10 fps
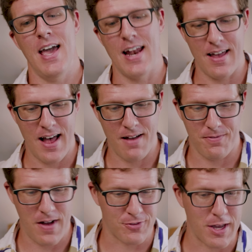And
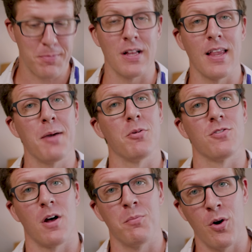I've kept the
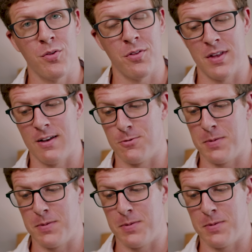labels on both of these